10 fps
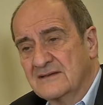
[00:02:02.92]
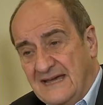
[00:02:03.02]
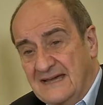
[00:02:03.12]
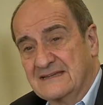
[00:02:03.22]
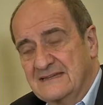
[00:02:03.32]
the
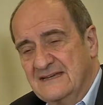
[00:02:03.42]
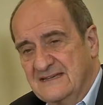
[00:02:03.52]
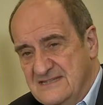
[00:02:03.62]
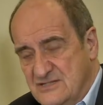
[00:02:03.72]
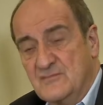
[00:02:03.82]
big
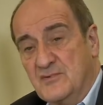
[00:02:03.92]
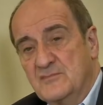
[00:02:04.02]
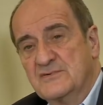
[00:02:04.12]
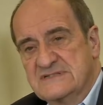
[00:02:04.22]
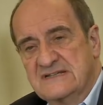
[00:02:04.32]
characters who
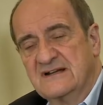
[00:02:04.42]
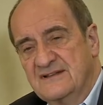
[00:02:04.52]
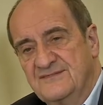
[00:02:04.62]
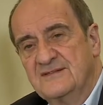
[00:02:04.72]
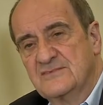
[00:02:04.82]
are
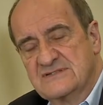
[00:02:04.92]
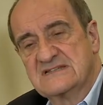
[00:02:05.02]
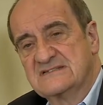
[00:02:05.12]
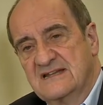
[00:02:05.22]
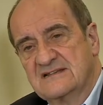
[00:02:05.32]
described in
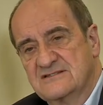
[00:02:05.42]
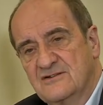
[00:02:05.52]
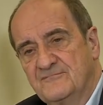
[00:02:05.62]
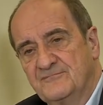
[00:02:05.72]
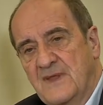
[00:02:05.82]
these films.
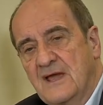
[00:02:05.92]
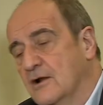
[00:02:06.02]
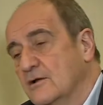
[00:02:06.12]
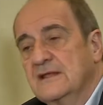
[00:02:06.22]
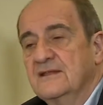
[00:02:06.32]
Of course,
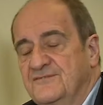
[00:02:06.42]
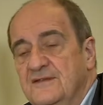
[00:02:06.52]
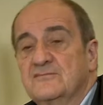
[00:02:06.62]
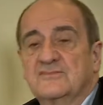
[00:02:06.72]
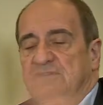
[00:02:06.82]
there are
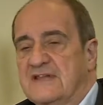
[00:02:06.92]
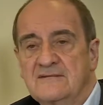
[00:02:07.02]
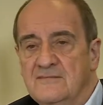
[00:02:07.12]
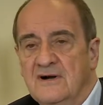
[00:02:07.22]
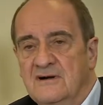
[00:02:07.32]
other
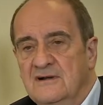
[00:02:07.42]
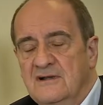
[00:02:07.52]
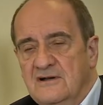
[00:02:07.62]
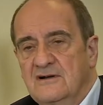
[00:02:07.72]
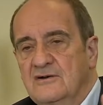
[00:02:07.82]
films
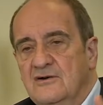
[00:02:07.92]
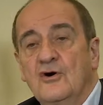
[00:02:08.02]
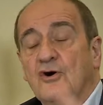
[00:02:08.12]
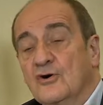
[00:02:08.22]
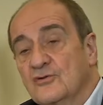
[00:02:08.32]
which
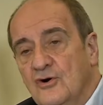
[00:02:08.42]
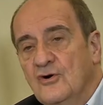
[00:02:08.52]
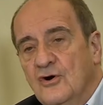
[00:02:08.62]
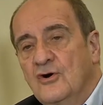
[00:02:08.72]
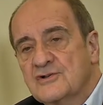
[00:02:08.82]

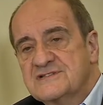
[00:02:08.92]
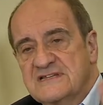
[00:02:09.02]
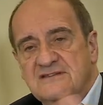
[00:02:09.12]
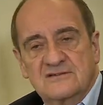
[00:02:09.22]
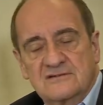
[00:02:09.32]

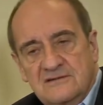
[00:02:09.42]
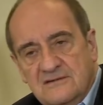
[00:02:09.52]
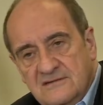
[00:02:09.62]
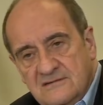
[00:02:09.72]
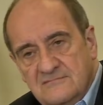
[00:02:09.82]
don't
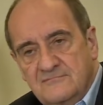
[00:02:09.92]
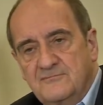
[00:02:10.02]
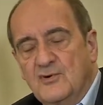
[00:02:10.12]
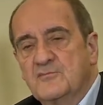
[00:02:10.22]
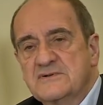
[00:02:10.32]
correspond to what
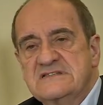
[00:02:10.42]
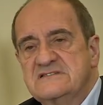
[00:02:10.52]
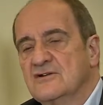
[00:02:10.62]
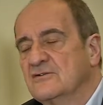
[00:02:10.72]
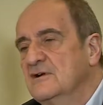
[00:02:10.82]
I've just
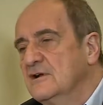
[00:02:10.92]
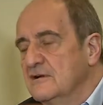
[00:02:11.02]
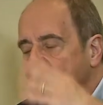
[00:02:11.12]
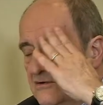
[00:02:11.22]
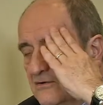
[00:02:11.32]
said.
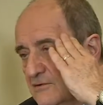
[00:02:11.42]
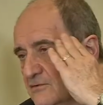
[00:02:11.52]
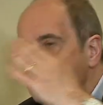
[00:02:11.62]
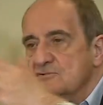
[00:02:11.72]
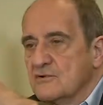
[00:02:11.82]

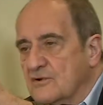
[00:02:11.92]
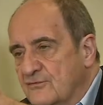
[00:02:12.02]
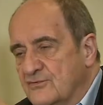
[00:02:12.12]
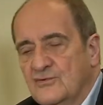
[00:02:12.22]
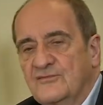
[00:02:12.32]
You'll
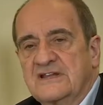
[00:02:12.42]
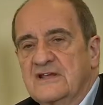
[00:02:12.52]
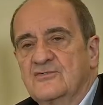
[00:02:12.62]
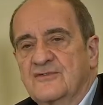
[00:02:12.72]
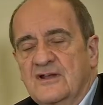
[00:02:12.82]
see the Bruno
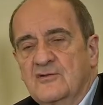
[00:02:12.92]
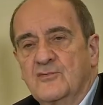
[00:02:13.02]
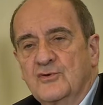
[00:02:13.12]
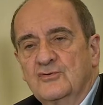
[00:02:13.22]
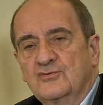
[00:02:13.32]
Dumont
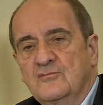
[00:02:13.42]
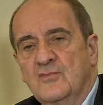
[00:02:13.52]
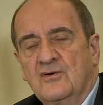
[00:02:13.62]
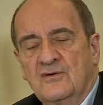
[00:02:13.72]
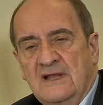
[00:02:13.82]
film, for
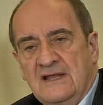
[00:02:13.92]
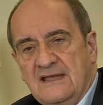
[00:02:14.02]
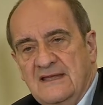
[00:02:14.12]
example.